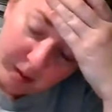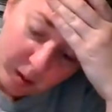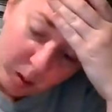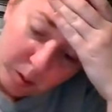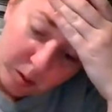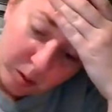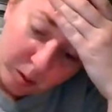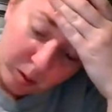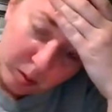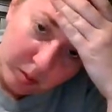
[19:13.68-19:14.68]

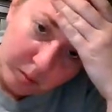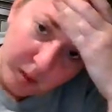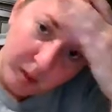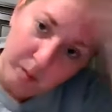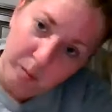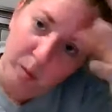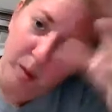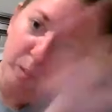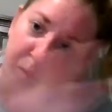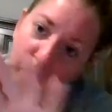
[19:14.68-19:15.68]
coastal, that
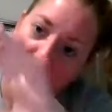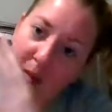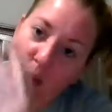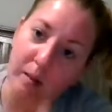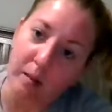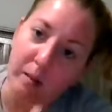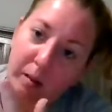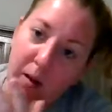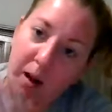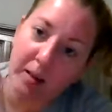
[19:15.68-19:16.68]
one with like the
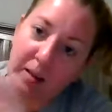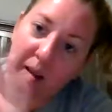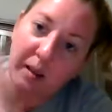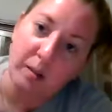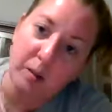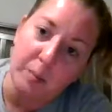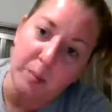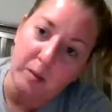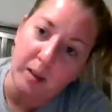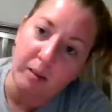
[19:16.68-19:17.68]
grass kind of
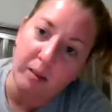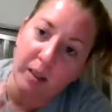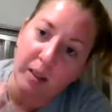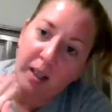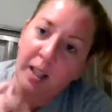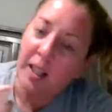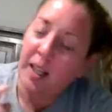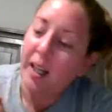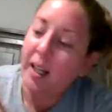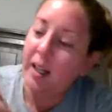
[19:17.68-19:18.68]
wrapped around it. Mm-hmm.
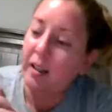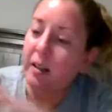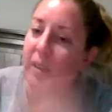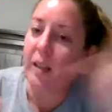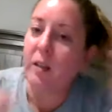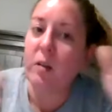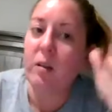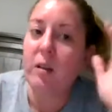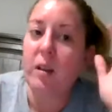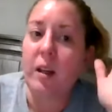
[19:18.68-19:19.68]
And I know
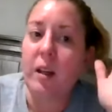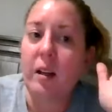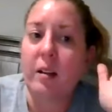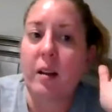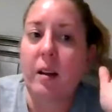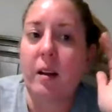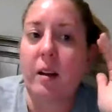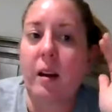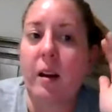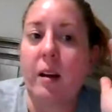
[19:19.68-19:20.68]
that they had
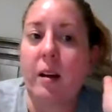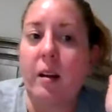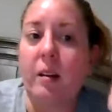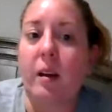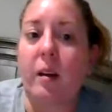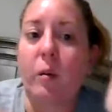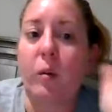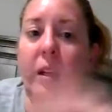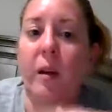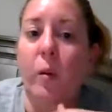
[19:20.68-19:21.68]
it like
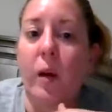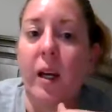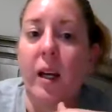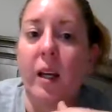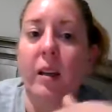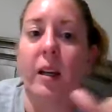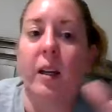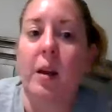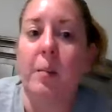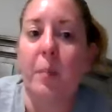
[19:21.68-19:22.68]
went away and then it
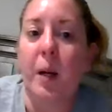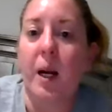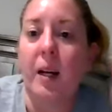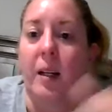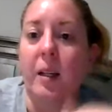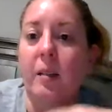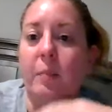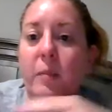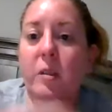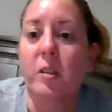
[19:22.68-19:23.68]
came back
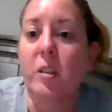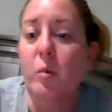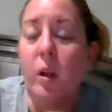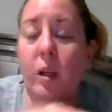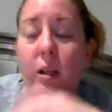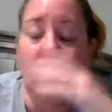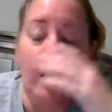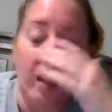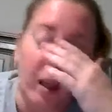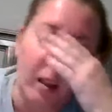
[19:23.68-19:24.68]
and she really doesn't
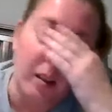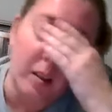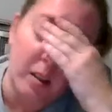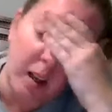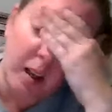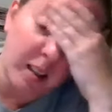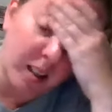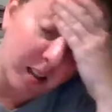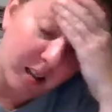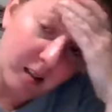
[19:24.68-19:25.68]
like it. She's
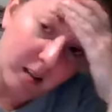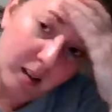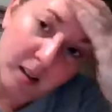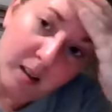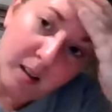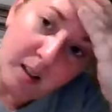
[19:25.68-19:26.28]
asking to like